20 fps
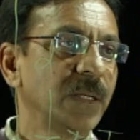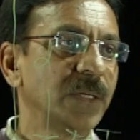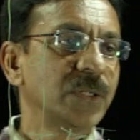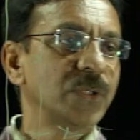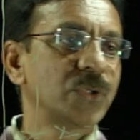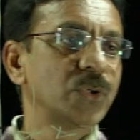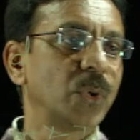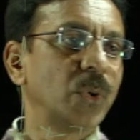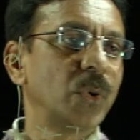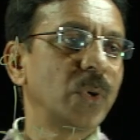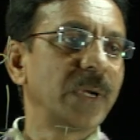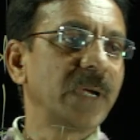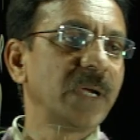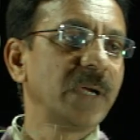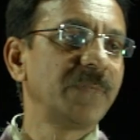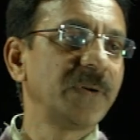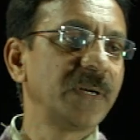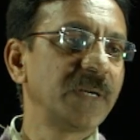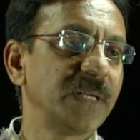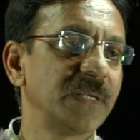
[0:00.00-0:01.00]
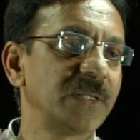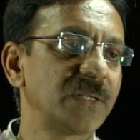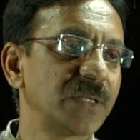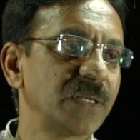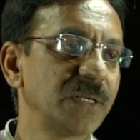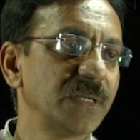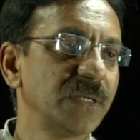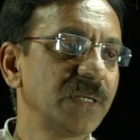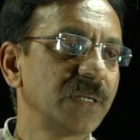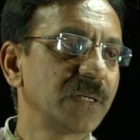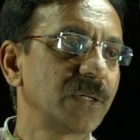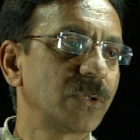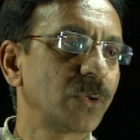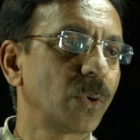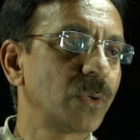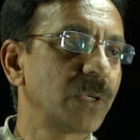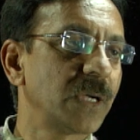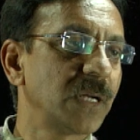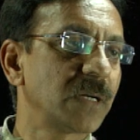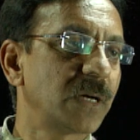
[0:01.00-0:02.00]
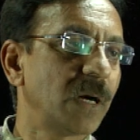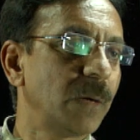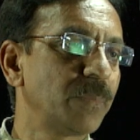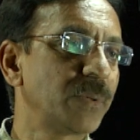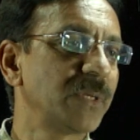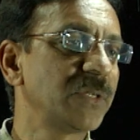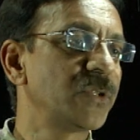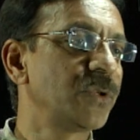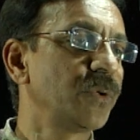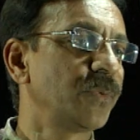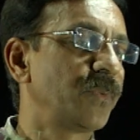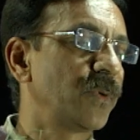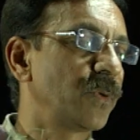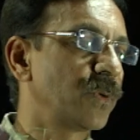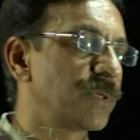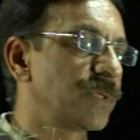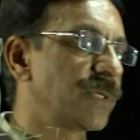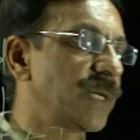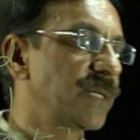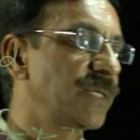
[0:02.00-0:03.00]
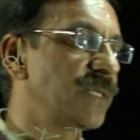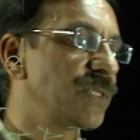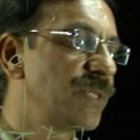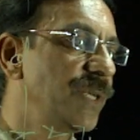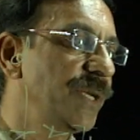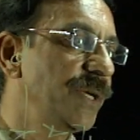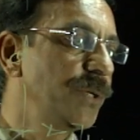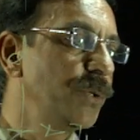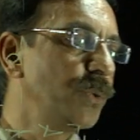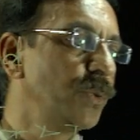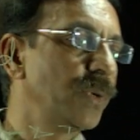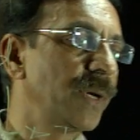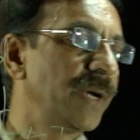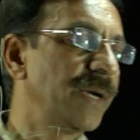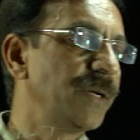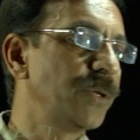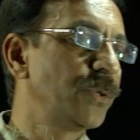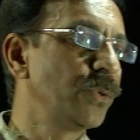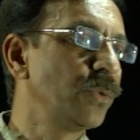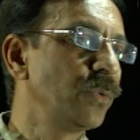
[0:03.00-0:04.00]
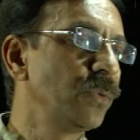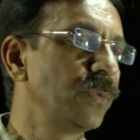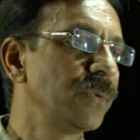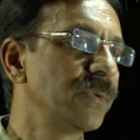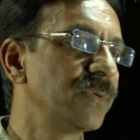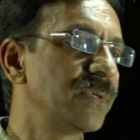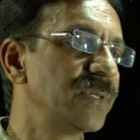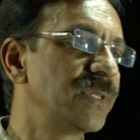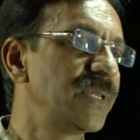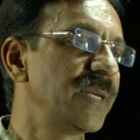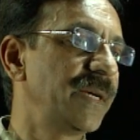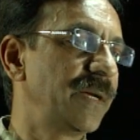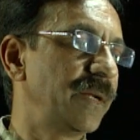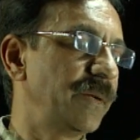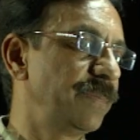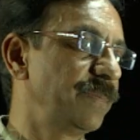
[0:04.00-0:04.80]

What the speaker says: So, if it is total compressive force, that is Cu into Z,